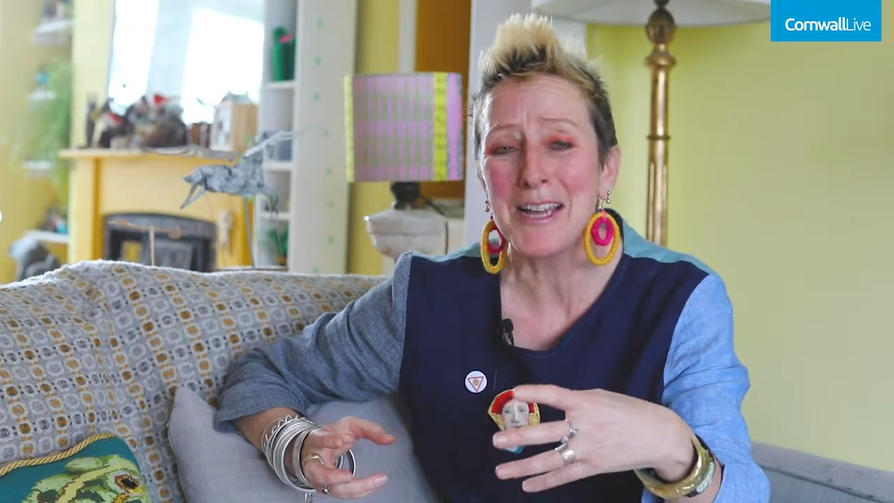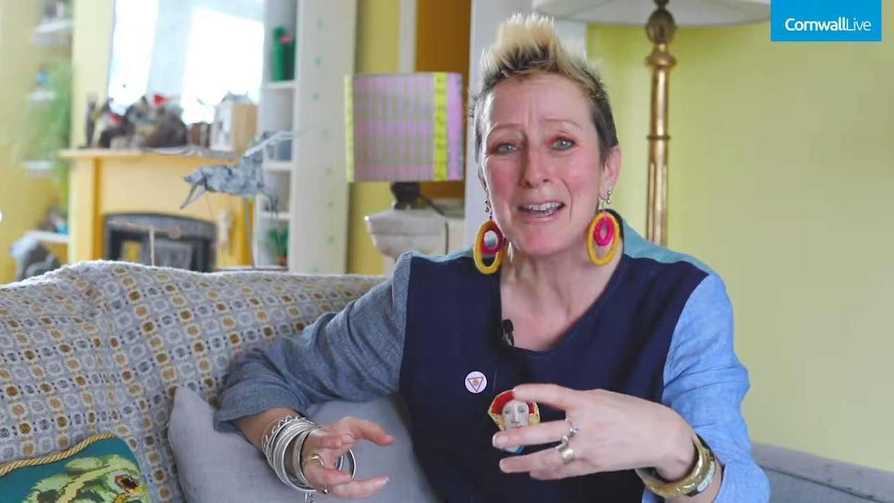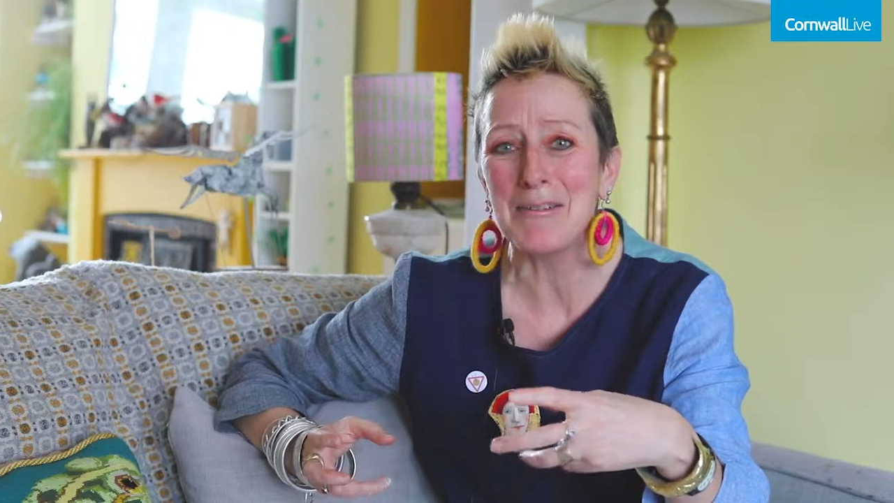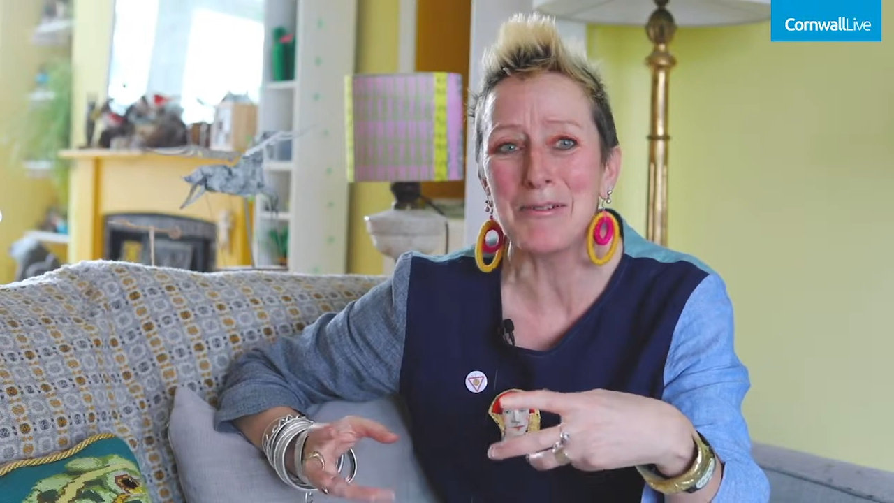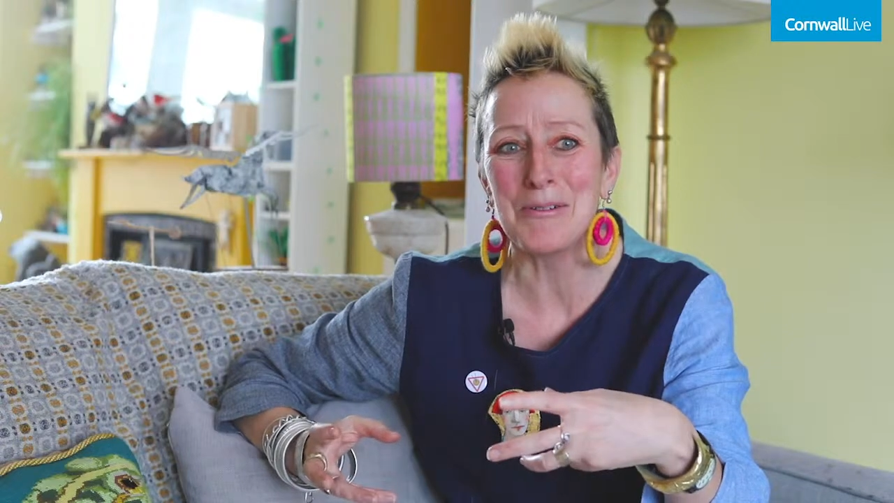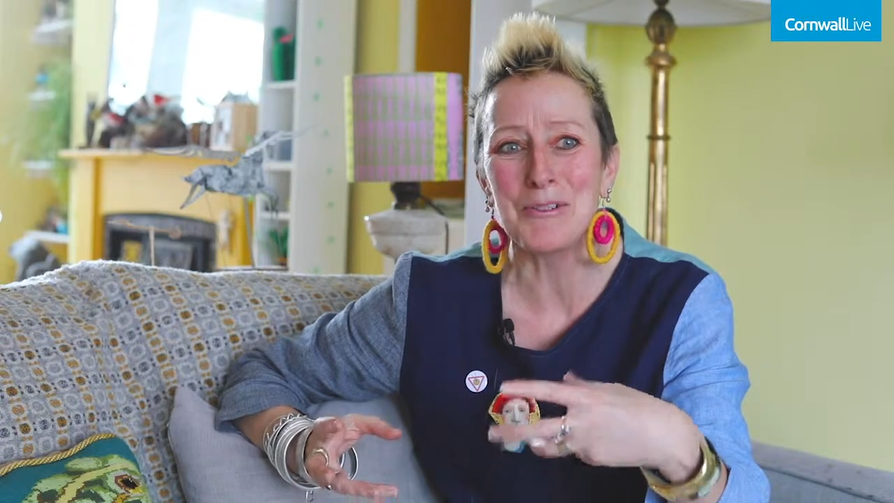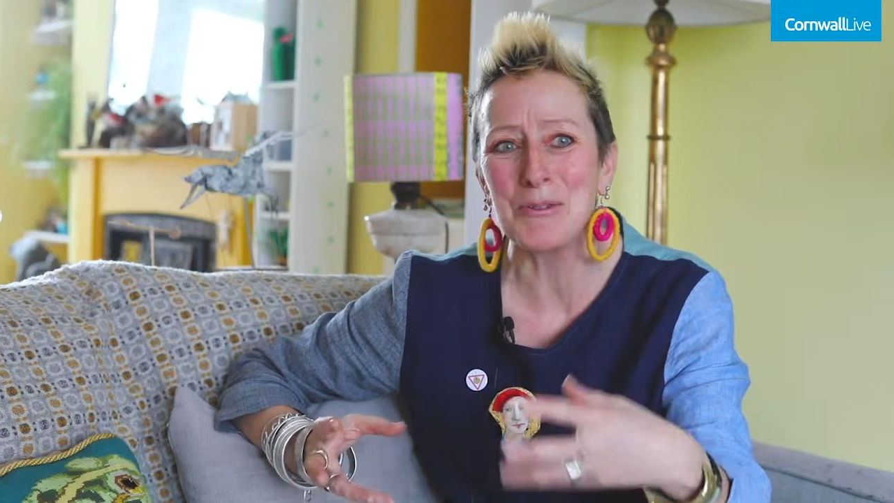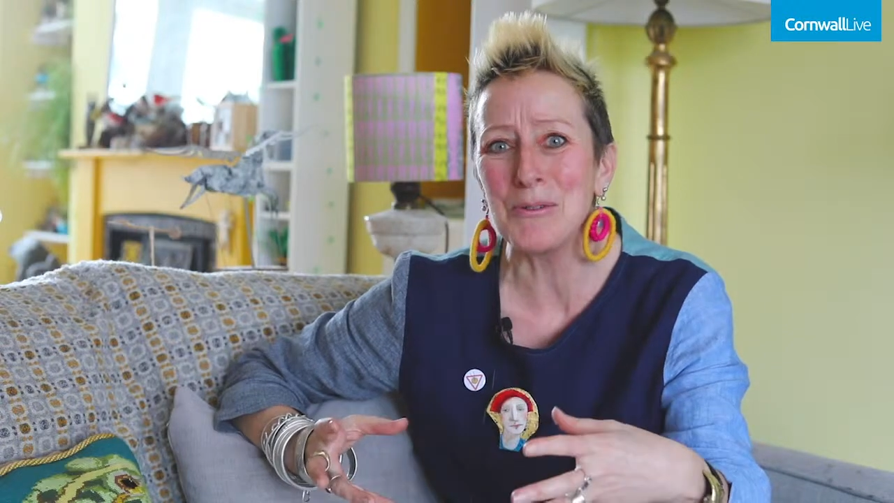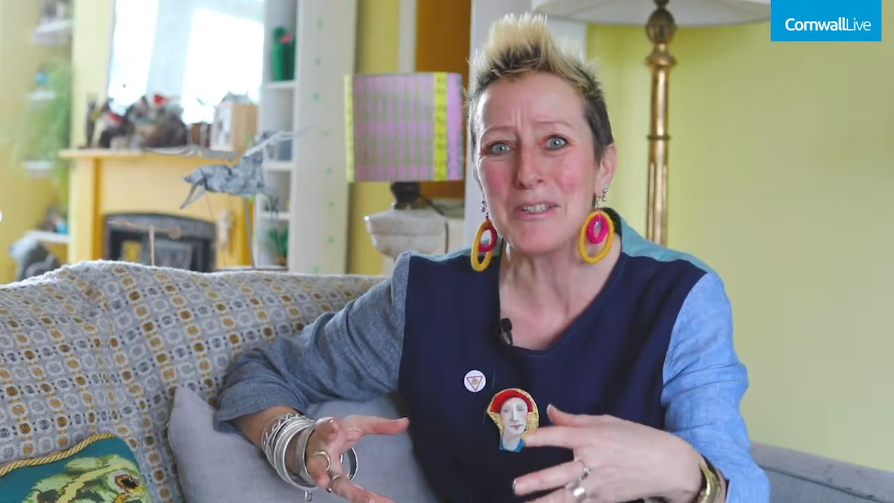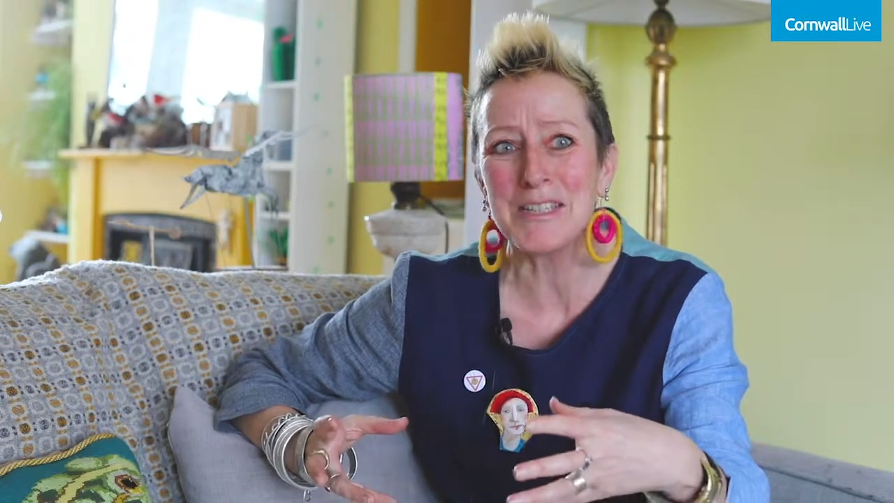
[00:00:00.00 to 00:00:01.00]
at or
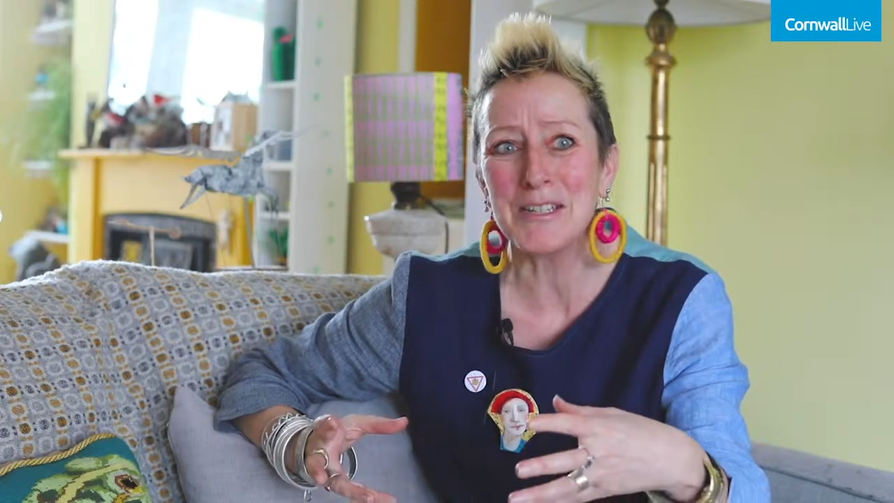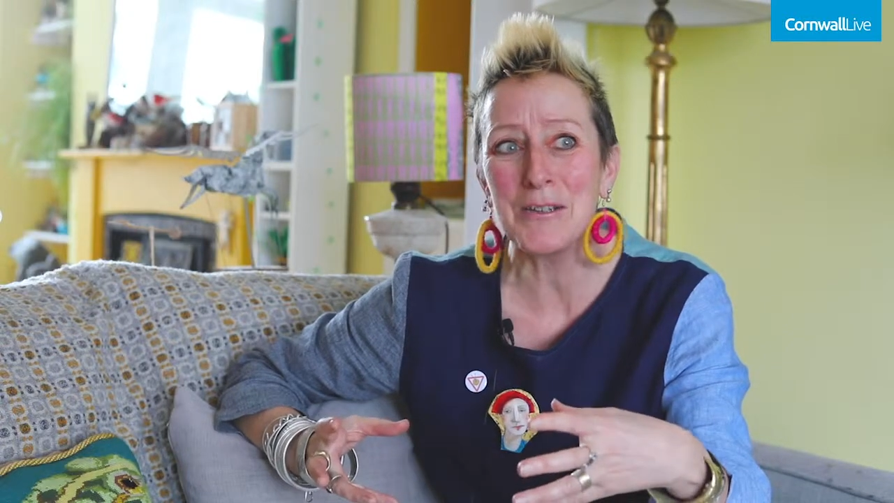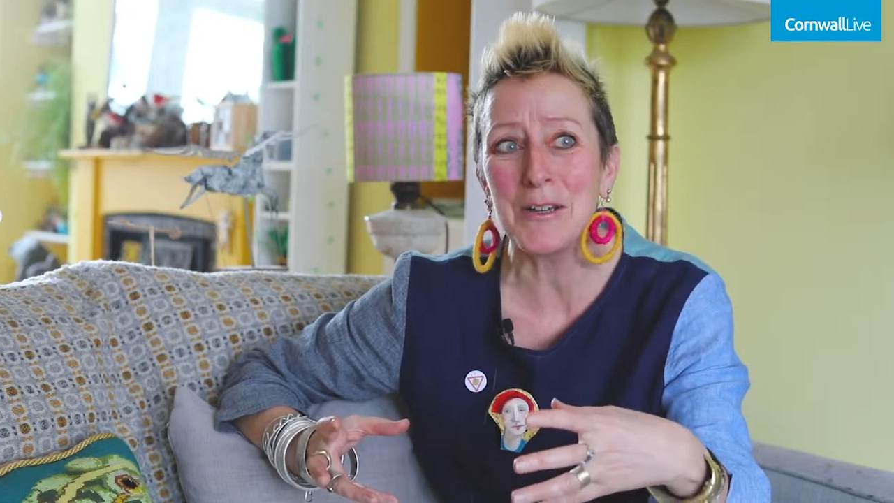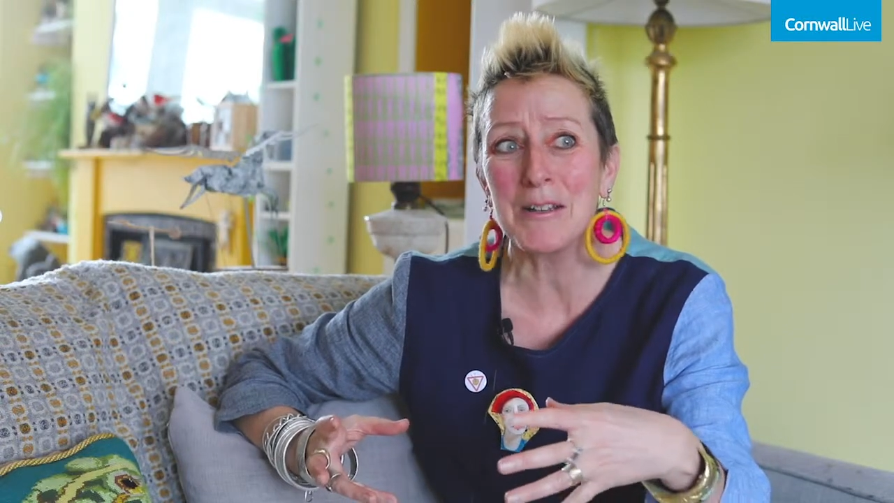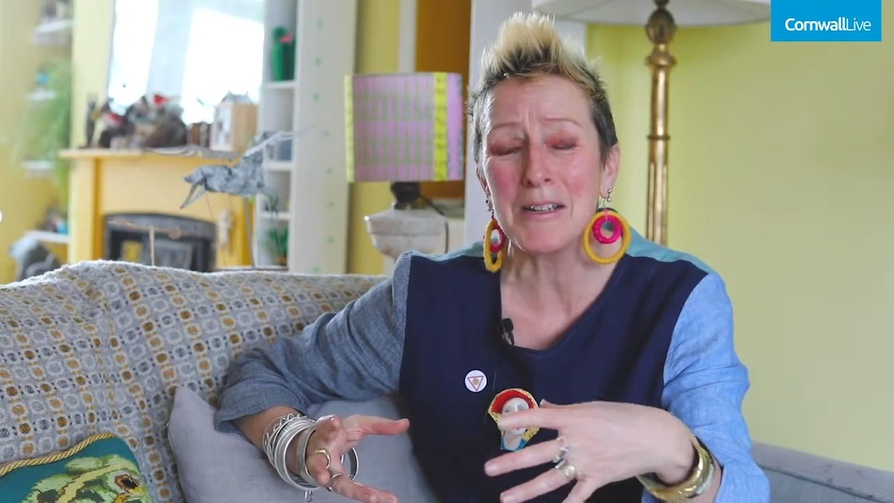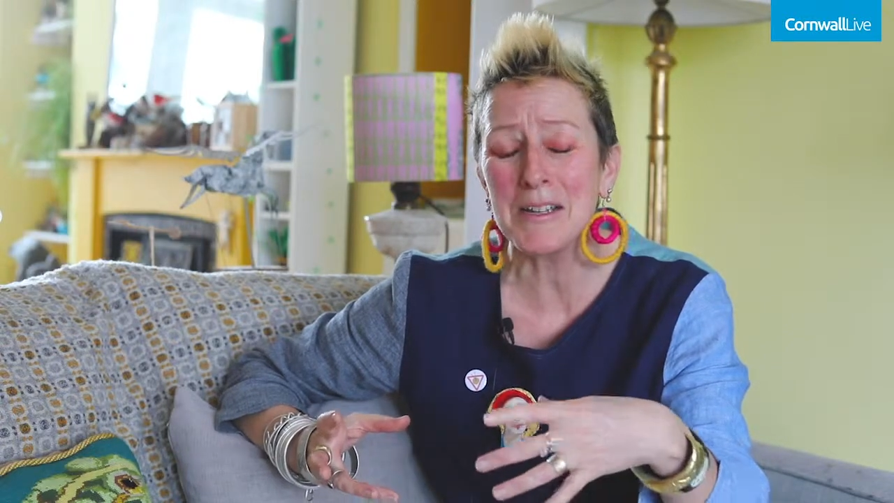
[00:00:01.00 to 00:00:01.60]
talked to,